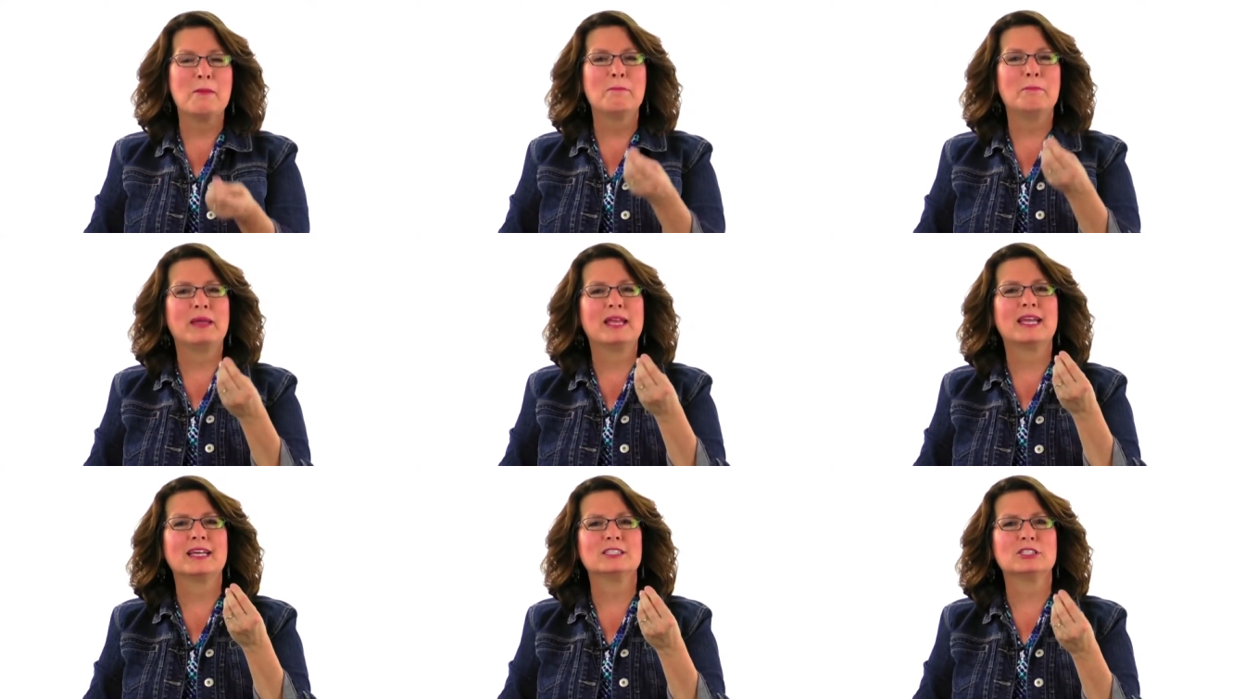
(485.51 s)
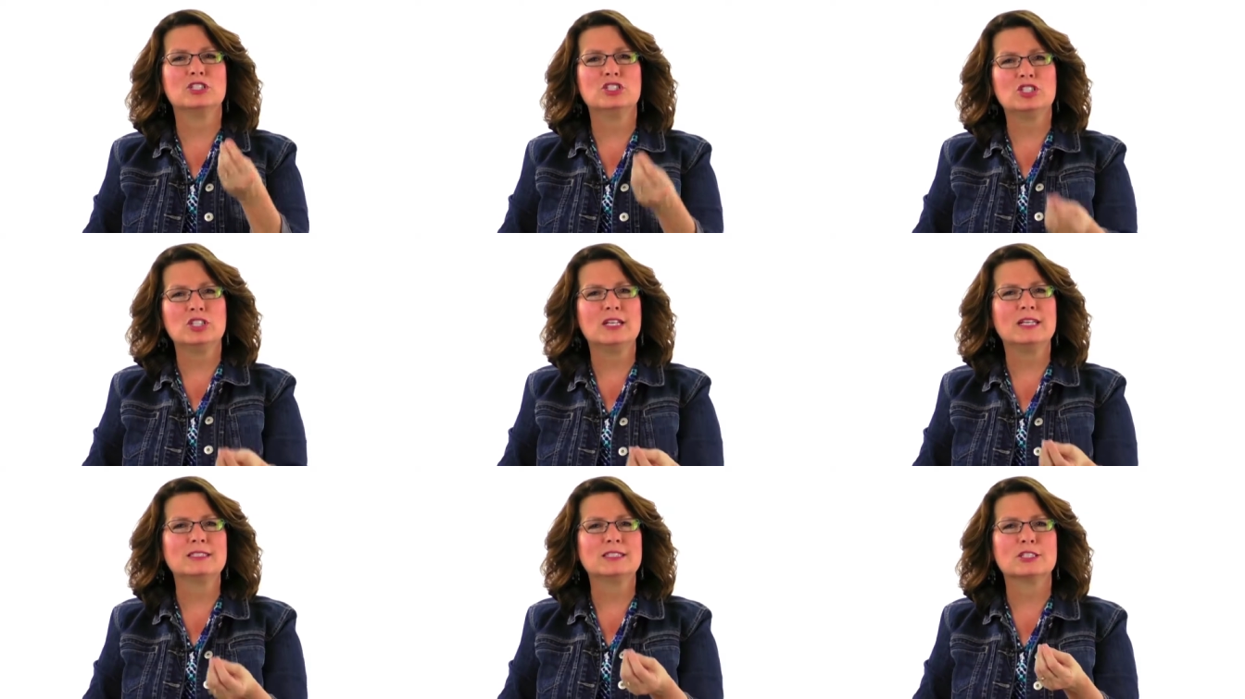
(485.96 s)
because
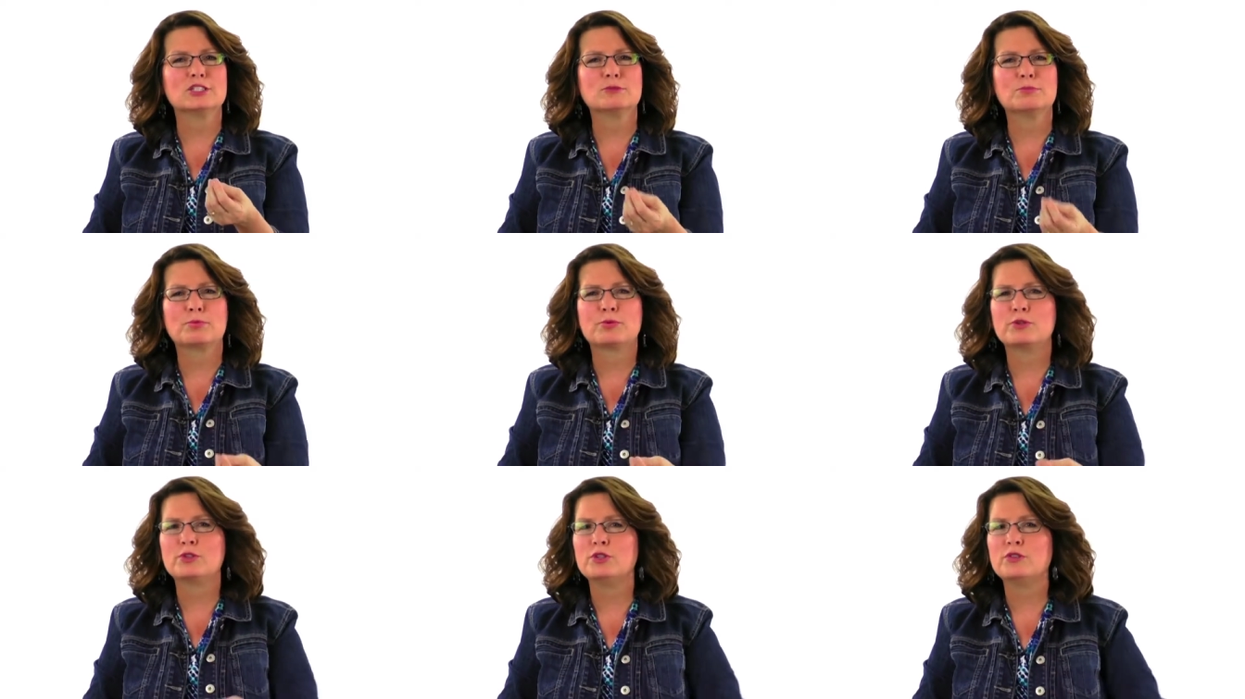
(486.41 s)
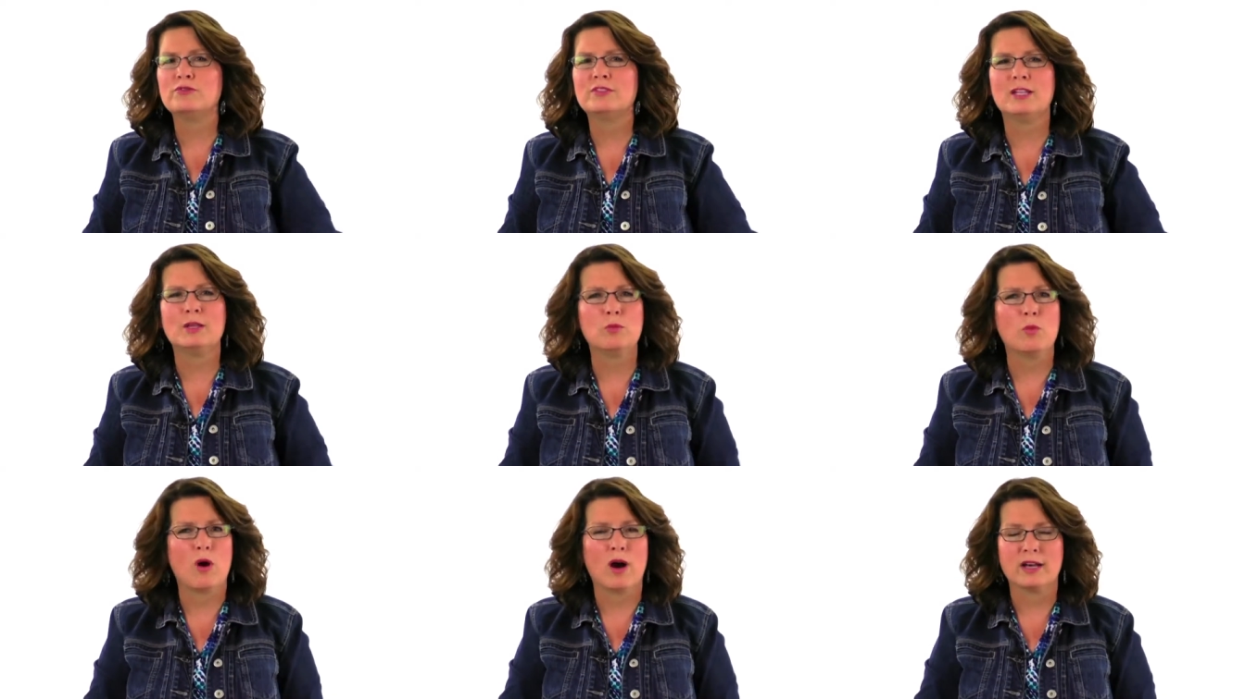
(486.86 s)
Jesus proved
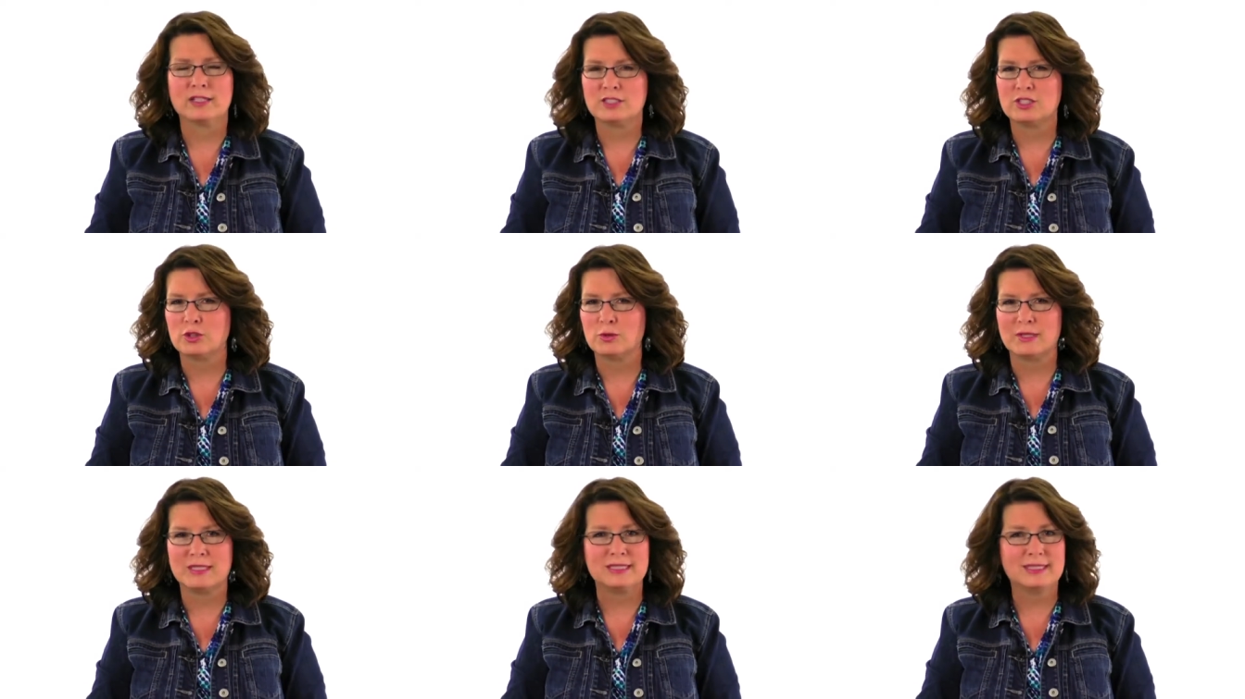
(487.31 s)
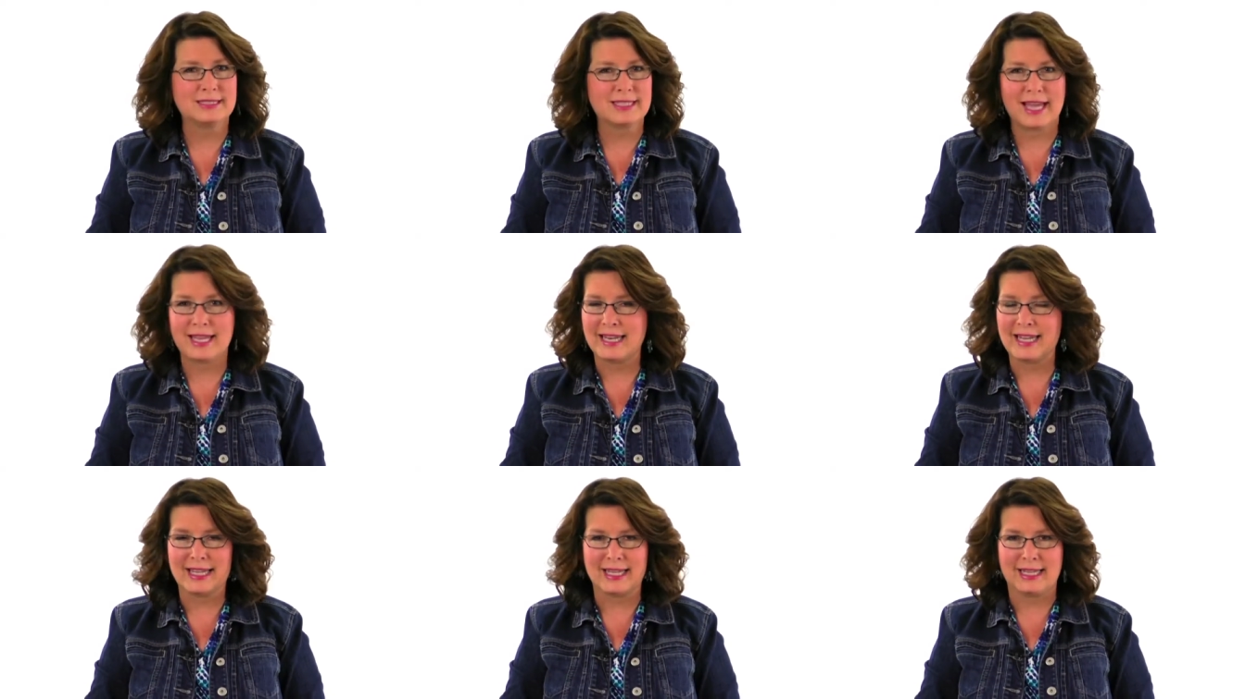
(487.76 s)
he was who he
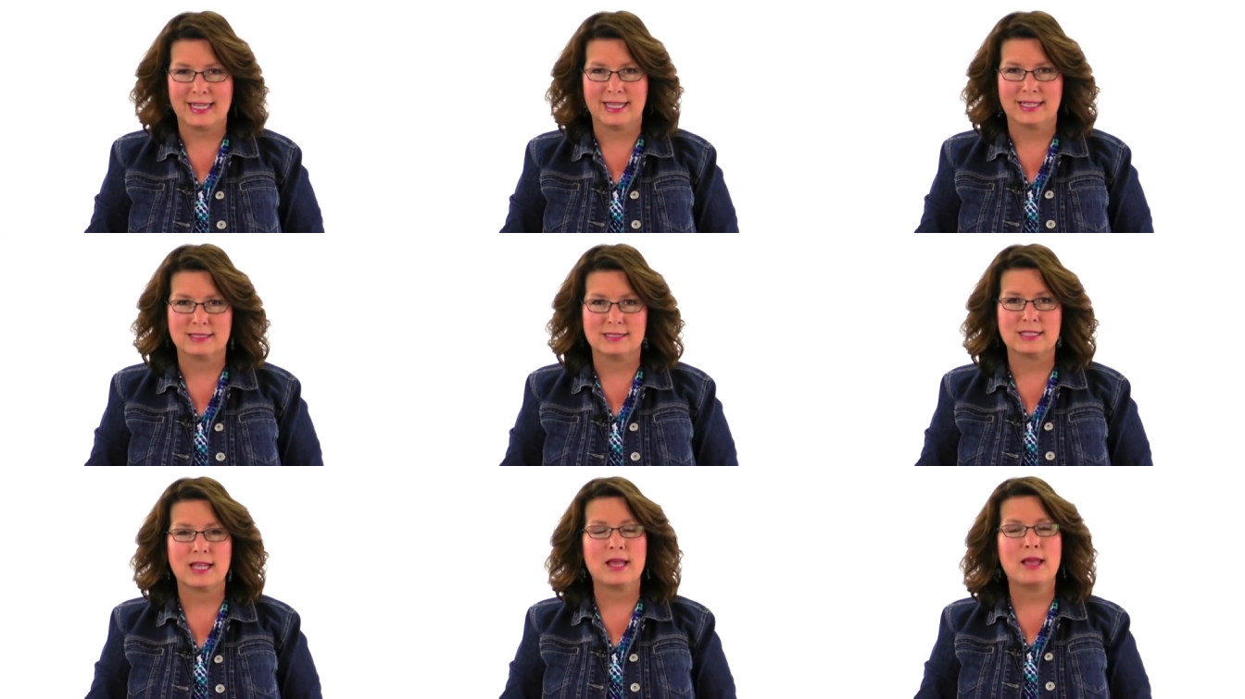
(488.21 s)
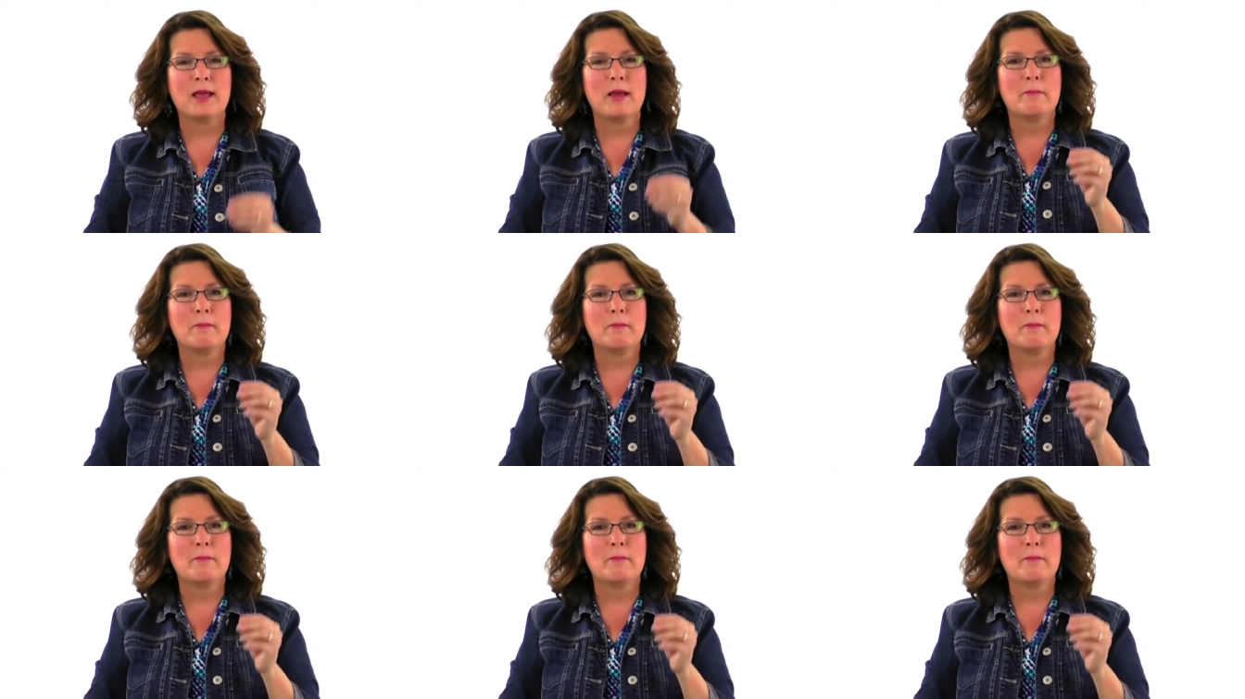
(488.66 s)
said he is